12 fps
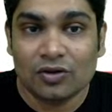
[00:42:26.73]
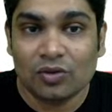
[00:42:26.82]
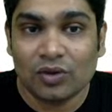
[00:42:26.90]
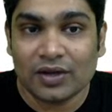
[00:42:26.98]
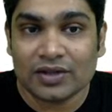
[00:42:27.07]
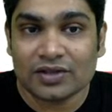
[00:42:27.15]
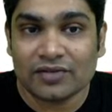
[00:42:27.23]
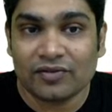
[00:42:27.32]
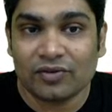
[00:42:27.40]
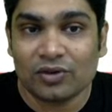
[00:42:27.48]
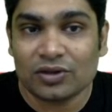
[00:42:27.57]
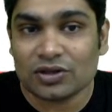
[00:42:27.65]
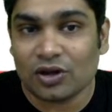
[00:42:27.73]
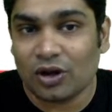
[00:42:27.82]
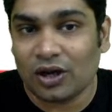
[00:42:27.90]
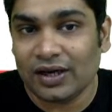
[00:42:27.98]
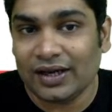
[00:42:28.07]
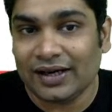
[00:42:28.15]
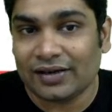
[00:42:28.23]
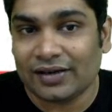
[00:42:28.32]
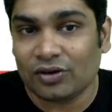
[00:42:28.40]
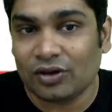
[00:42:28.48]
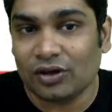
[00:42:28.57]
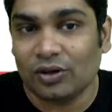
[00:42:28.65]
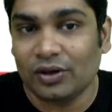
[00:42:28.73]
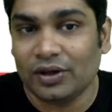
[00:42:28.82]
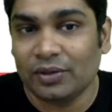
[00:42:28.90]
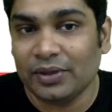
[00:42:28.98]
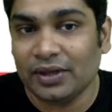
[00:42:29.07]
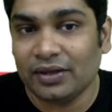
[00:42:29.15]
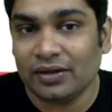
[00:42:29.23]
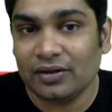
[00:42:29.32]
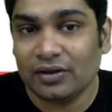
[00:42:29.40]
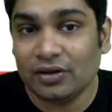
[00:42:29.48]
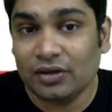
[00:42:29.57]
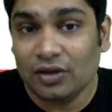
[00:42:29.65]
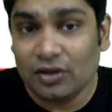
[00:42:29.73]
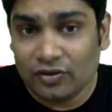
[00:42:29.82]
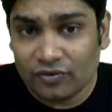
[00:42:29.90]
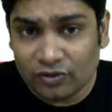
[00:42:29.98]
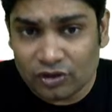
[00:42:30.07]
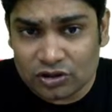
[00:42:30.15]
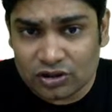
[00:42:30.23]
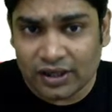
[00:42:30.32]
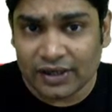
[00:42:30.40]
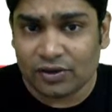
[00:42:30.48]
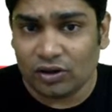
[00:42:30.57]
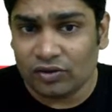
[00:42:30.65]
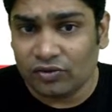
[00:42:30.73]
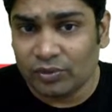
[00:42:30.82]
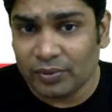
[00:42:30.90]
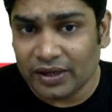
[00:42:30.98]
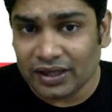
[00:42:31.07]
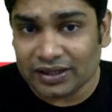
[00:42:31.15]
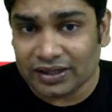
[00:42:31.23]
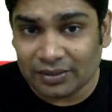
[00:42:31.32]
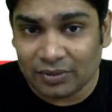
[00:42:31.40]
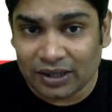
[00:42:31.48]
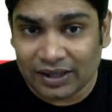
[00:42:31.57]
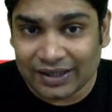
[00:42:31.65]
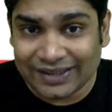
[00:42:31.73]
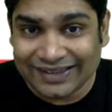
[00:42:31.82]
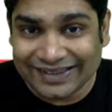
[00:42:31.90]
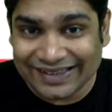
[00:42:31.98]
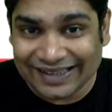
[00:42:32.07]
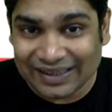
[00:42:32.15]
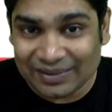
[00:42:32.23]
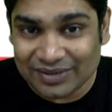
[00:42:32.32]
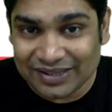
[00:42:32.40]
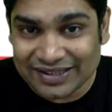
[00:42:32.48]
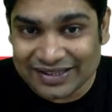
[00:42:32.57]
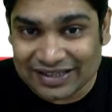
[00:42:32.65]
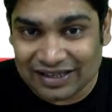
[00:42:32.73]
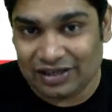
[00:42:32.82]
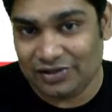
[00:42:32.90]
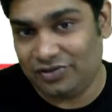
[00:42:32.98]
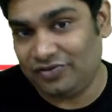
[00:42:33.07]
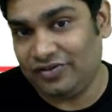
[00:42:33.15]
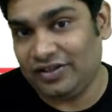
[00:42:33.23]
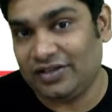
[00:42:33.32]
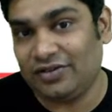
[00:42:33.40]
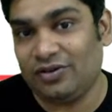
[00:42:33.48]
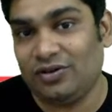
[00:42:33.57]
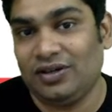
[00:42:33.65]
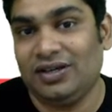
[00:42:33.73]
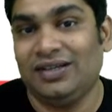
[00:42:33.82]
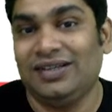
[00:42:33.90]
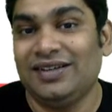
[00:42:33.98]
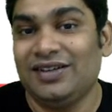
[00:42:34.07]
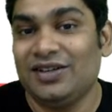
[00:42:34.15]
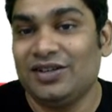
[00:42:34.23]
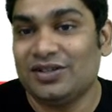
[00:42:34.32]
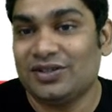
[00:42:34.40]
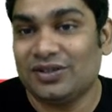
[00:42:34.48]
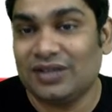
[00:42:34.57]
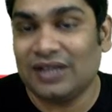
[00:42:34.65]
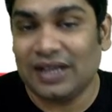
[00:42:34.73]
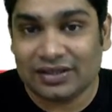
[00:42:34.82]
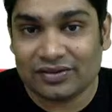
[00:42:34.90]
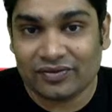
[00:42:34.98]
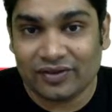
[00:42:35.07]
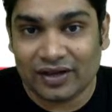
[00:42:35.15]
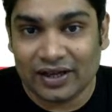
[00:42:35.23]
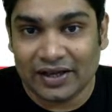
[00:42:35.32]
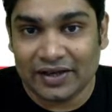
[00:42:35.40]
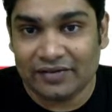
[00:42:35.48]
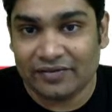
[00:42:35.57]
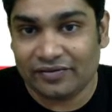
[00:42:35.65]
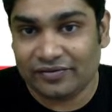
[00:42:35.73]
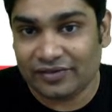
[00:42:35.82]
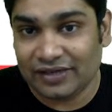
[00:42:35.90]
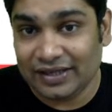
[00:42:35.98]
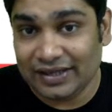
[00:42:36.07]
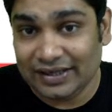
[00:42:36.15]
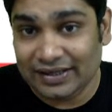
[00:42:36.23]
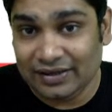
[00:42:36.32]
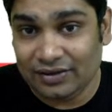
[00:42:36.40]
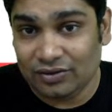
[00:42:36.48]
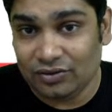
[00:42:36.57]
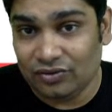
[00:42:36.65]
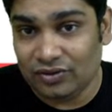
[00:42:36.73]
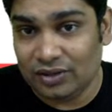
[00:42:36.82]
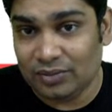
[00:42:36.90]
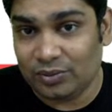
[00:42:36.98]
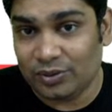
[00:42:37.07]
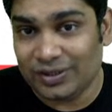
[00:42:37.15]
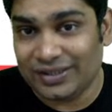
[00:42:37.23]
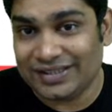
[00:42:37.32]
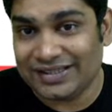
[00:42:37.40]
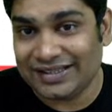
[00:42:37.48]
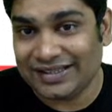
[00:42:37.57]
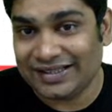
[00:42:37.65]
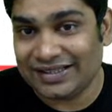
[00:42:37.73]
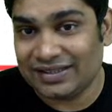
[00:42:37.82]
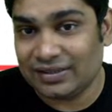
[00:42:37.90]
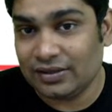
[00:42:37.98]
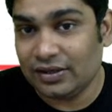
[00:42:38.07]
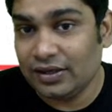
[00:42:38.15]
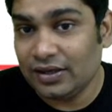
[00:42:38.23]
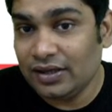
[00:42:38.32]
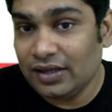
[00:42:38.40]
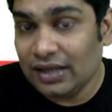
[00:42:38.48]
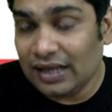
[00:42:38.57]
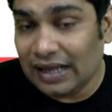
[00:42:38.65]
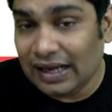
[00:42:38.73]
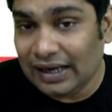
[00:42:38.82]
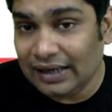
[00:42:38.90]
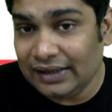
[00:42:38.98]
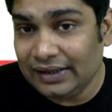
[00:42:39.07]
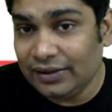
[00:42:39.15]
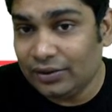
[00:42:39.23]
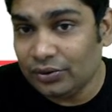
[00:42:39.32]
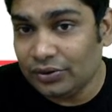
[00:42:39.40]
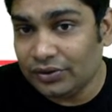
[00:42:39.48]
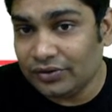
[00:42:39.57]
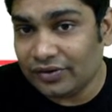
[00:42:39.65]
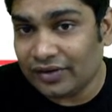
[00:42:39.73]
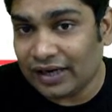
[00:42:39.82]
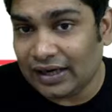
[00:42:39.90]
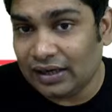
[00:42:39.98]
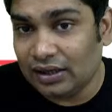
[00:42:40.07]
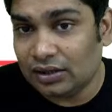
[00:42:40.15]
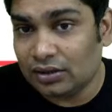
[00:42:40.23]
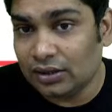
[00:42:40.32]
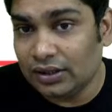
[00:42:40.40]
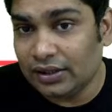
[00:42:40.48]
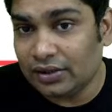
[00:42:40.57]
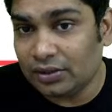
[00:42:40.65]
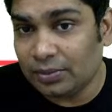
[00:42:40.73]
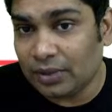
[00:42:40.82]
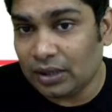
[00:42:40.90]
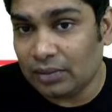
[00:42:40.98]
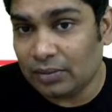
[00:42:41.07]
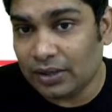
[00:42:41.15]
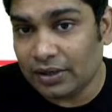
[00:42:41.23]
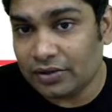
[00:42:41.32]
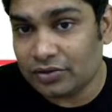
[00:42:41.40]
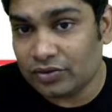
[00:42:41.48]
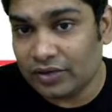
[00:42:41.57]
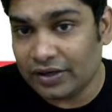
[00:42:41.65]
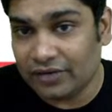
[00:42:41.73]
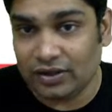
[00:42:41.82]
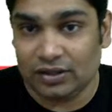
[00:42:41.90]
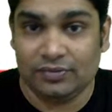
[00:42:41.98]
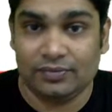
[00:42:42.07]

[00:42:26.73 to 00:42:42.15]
What is the force on electron going to be? Force on electron would be nothing but E times the charge of it. That is 5 into 1.6 and into, you would have had a 10 to the power minus 21.